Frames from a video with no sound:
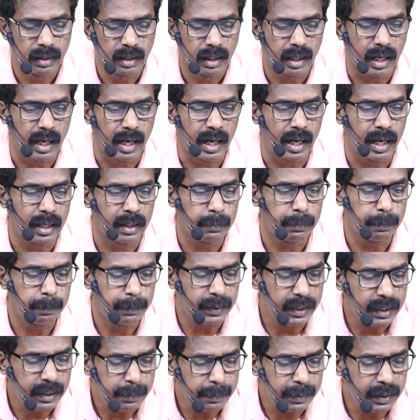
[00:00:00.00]
And
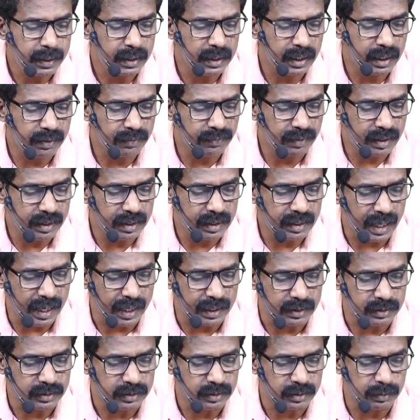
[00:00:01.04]
B be the event
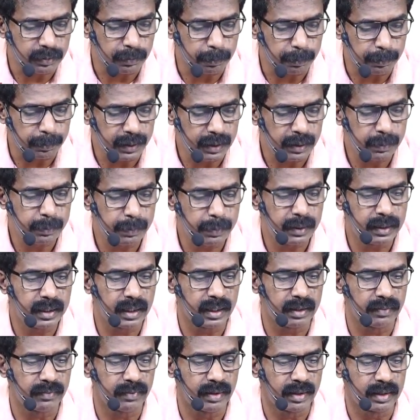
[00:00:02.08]
that, B be
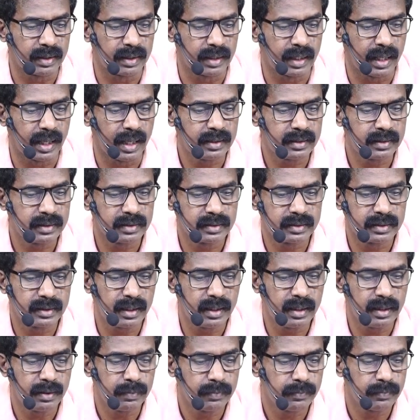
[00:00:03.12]
the event that,
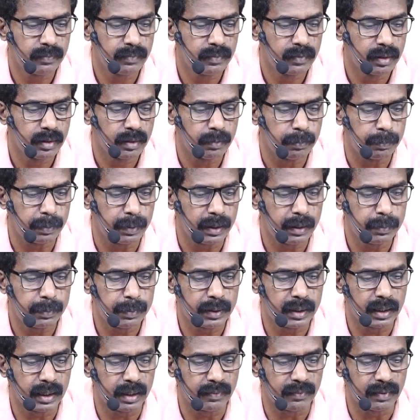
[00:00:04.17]
see, B be
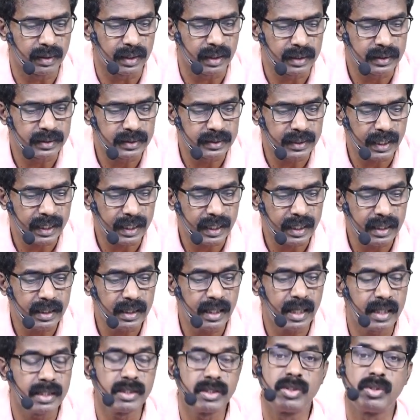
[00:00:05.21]
the event that second
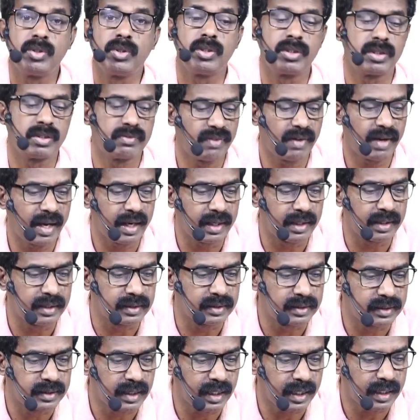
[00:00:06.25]
die shows 5,
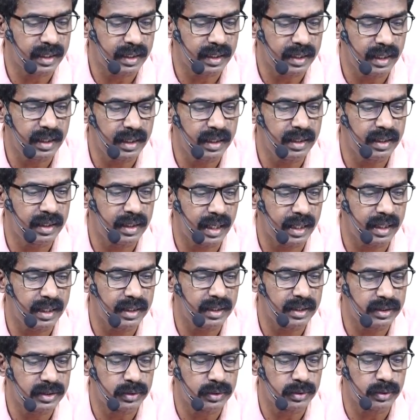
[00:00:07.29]
second
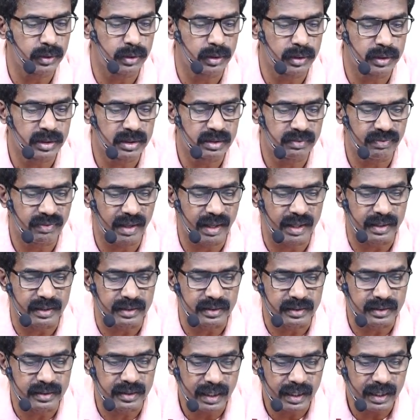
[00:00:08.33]
die shows 5,
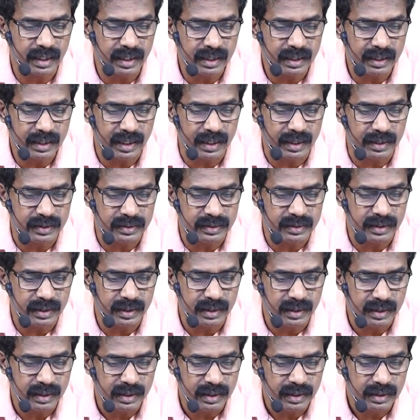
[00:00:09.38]
second die,
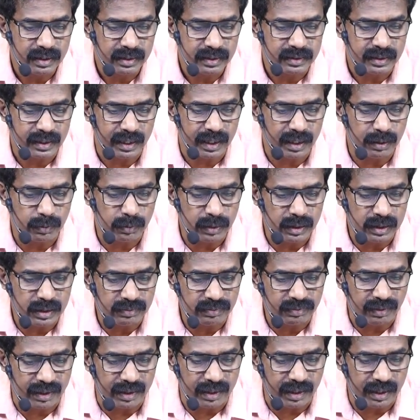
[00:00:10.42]
see, second one is
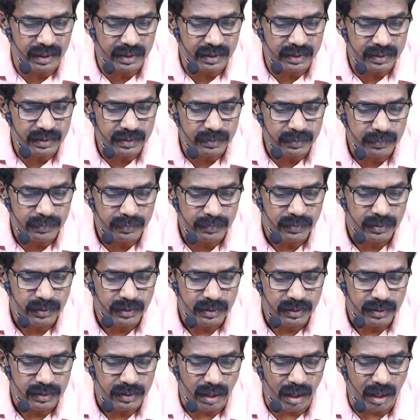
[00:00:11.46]
5, right?
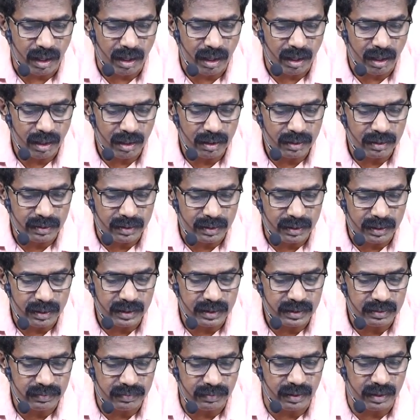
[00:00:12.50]
So all
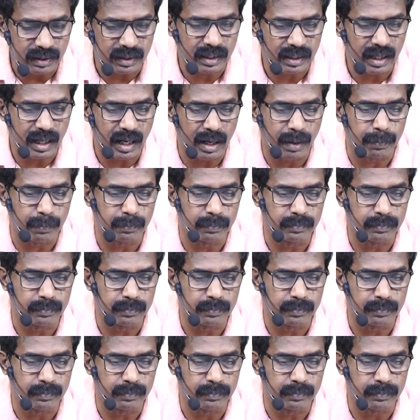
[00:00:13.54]
these will come.